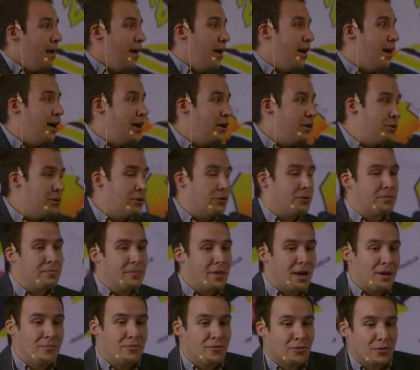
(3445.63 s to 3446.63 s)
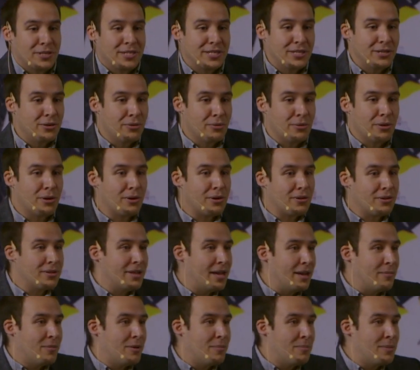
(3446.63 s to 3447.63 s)
I'm 14-year-old.
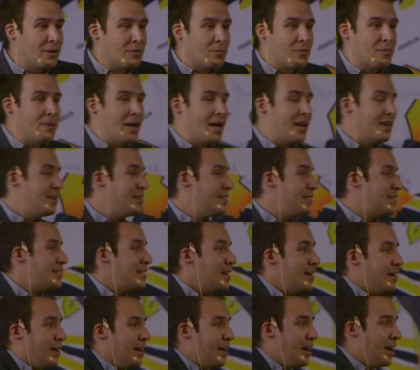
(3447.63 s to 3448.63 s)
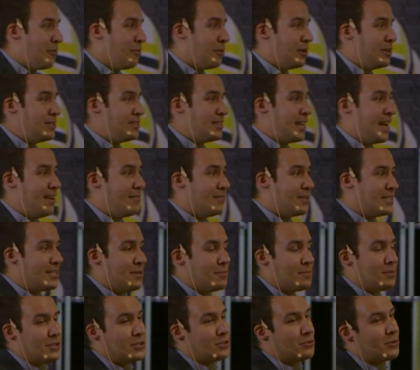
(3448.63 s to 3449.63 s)
I'm a bit rebellious. I wanted to have a
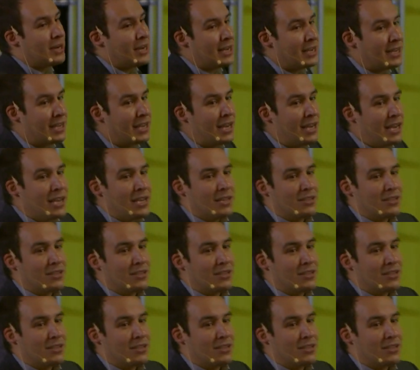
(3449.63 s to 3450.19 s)
sip of drink.